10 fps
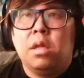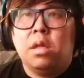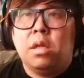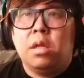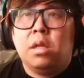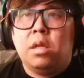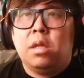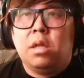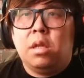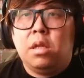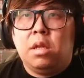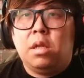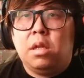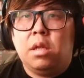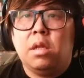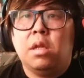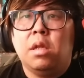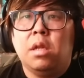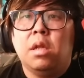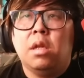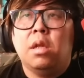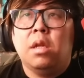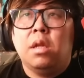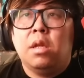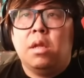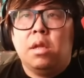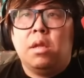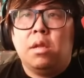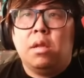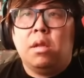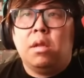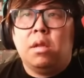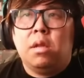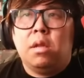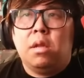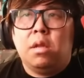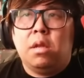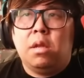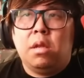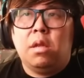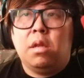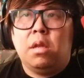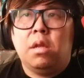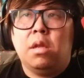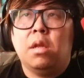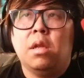(silence)